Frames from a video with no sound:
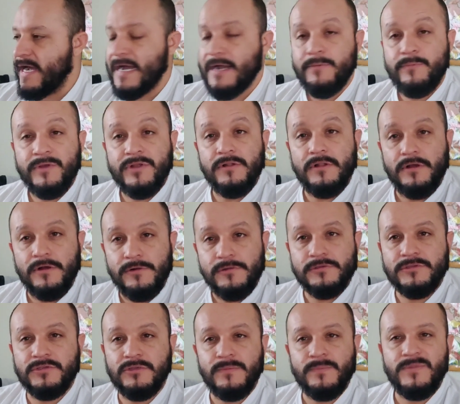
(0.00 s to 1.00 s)
I will
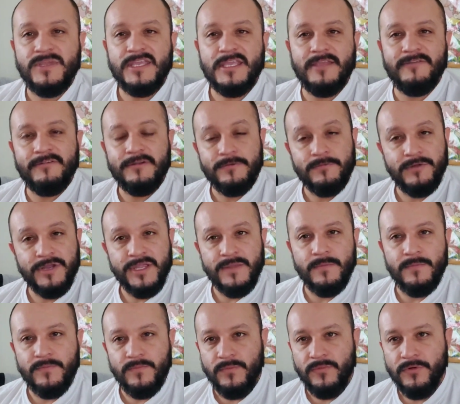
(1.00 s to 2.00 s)
also be giving
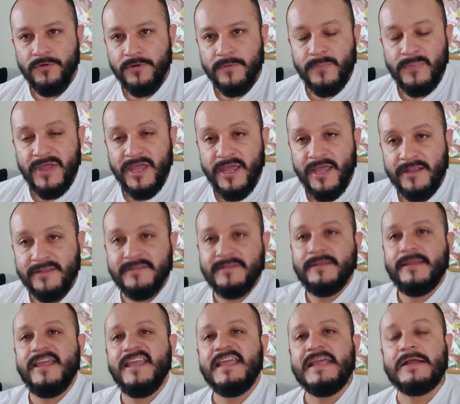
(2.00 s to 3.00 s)
away more
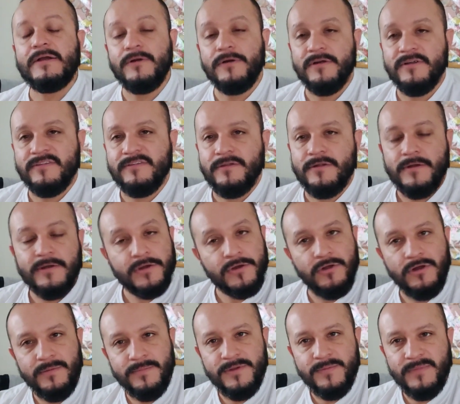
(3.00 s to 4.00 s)
packs and cards that are
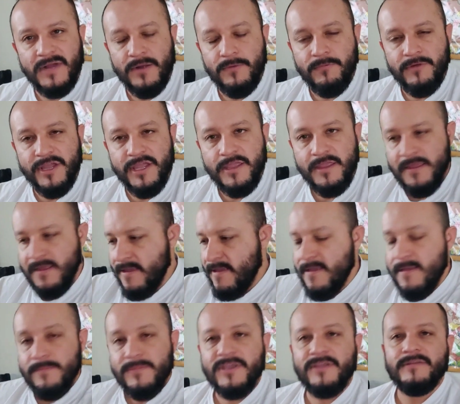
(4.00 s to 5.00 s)
coming my way
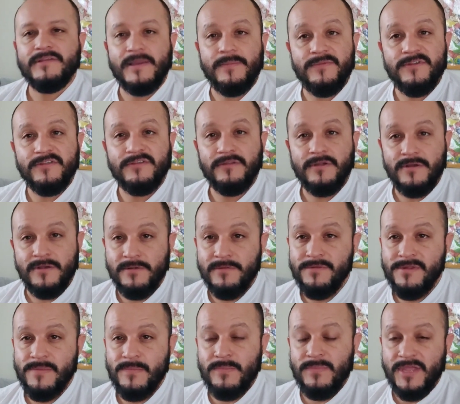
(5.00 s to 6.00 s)
because I'm gonna start
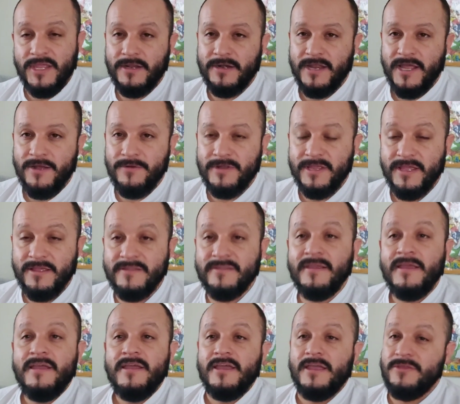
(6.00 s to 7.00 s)
doing it big now,
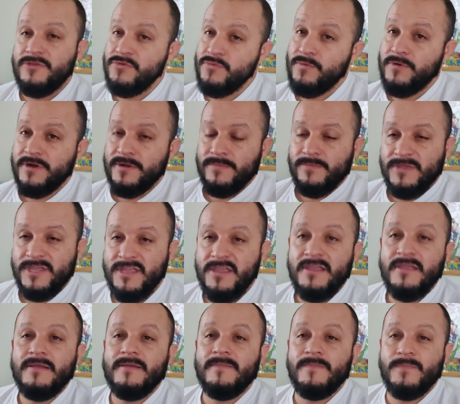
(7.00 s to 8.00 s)
guys. And you wanna
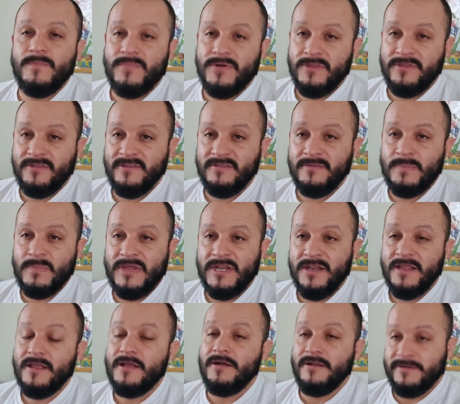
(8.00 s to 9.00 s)
be
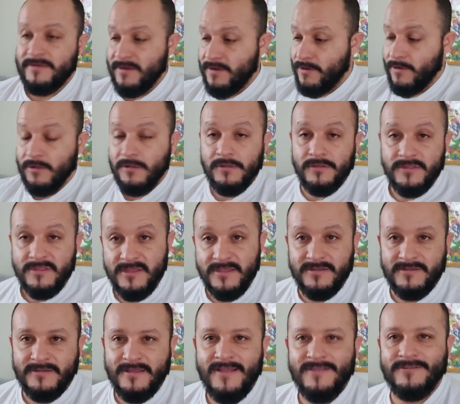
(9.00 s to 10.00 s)
participating on all of
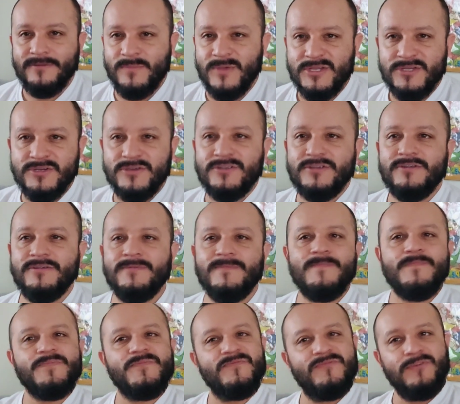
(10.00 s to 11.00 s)
this. So make sure
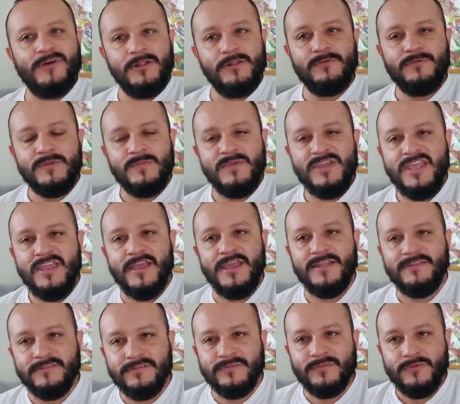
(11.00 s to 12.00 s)
you're following me
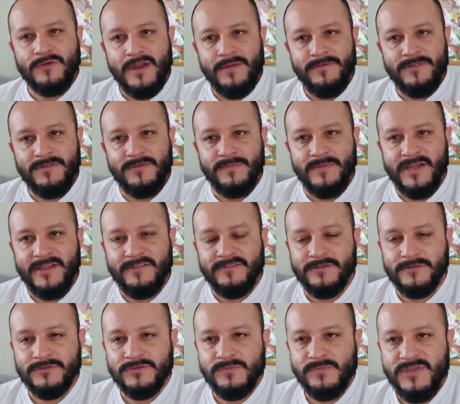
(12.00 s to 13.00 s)
and subscribing to my
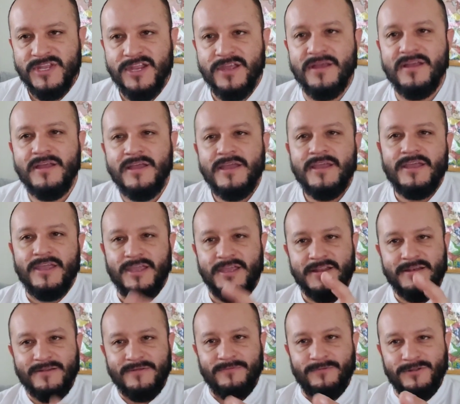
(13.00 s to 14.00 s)
social media
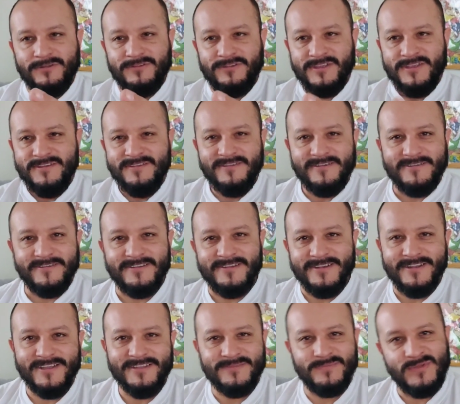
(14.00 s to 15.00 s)
and we'll see you
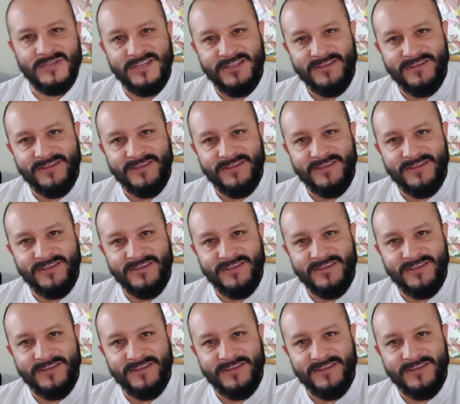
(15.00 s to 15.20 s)
on the next